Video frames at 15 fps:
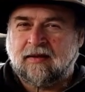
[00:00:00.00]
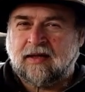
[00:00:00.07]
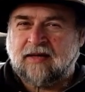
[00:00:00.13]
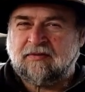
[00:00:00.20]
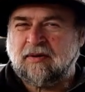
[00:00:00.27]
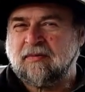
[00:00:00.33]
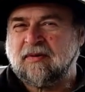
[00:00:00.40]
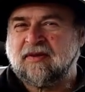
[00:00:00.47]

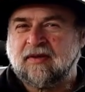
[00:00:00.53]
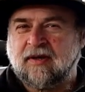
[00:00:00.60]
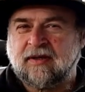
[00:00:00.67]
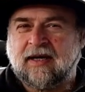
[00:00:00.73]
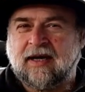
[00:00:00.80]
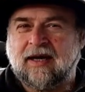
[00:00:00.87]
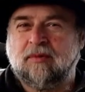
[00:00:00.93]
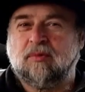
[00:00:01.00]
Everyone thought
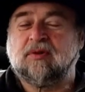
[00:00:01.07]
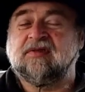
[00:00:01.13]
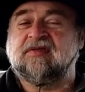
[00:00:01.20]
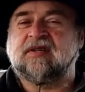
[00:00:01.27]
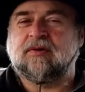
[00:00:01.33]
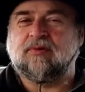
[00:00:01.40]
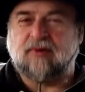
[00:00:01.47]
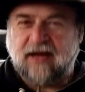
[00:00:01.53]
I was
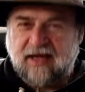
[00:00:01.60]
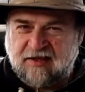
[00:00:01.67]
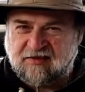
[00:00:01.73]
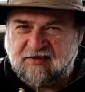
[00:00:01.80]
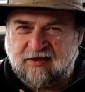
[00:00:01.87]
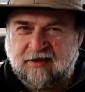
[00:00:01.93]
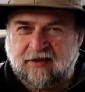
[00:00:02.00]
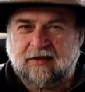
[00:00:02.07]

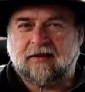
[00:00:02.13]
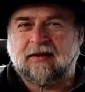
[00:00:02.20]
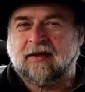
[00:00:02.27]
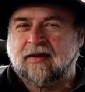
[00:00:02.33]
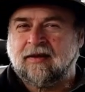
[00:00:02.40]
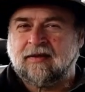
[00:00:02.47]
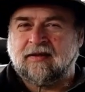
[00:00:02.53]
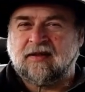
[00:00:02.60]
crazy.
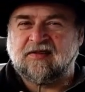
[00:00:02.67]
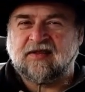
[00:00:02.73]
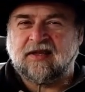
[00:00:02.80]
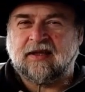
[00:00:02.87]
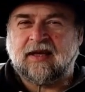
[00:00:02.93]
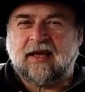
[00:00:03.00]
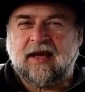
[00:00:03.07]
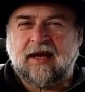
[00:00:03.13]
They said,
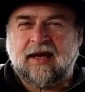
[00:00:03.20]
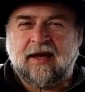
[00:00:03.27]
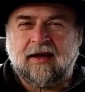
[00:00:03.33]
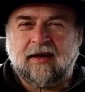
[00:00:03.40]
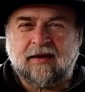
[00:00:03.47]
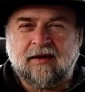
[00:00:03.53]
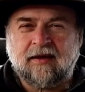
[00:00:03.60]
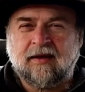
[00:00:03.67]

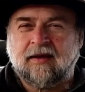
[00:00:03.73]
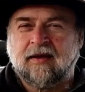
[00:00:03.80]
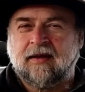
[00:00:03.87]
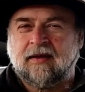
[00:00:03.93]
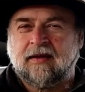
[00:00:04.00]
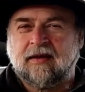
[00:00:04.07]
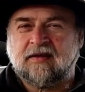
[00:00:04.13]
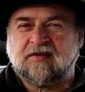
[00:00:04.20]
hey,
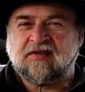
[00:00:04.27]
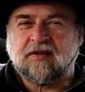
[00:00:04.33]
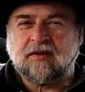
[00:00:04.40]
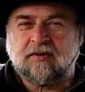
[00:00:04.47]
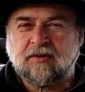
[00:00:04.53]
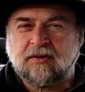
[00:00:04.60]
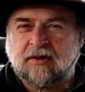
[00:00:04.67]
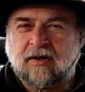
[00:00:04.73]
it's a
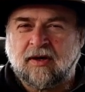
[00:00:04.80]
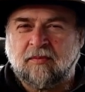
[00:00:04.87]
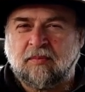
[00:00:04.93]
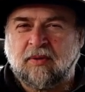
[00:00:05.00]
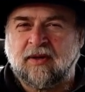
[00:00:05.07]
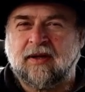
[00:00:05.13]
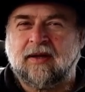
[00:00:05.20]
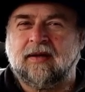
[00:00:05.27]
good
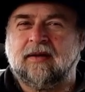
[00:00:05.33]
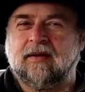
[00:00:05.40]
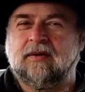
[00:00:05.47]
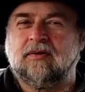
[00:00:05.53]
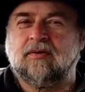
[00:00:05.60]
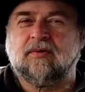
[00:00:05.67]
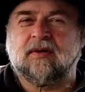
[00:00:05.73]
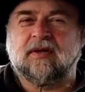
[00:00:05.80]
company,
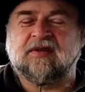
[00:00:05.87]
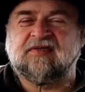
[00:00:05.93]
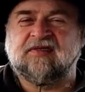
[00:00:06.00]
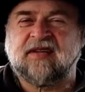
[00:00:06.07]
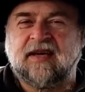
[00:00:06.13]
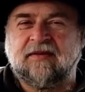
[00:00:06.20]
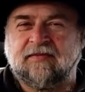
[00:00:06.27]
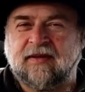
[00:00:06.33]
you are
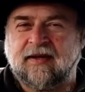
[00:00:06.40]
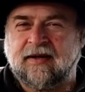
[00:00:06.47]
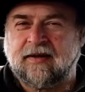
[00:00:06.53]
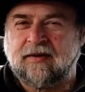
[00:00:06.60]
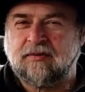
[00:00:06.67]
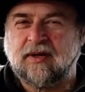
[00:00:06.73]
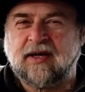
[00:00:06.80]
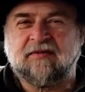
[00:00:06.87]
safe
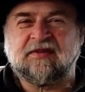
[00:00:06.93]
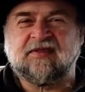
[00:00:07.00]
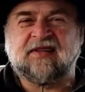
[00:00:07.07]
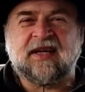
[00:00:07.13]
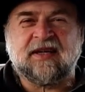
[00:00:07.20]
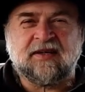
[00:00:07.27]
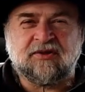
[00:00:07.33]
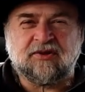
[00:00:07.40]
there, you have a
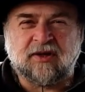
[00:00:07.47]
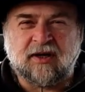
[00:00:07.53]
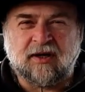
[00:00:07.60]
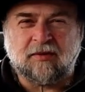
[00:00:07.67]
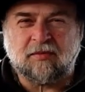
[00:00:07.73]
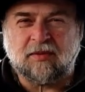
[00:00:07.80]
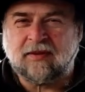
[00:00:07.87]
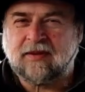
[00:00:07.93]
steady job.